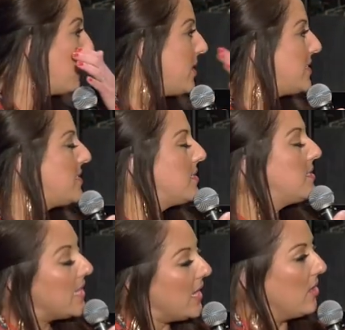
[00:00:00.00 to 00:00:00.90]
But we
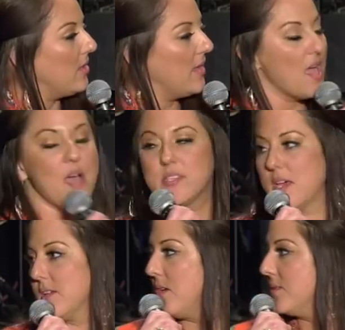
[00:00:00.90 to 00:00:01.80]
still have a
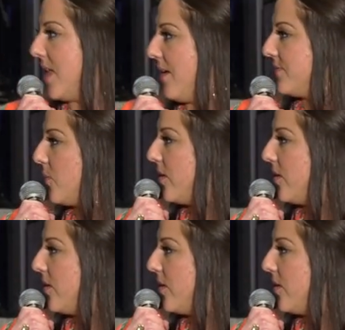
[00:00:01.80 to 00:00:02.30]
ton of clothes left.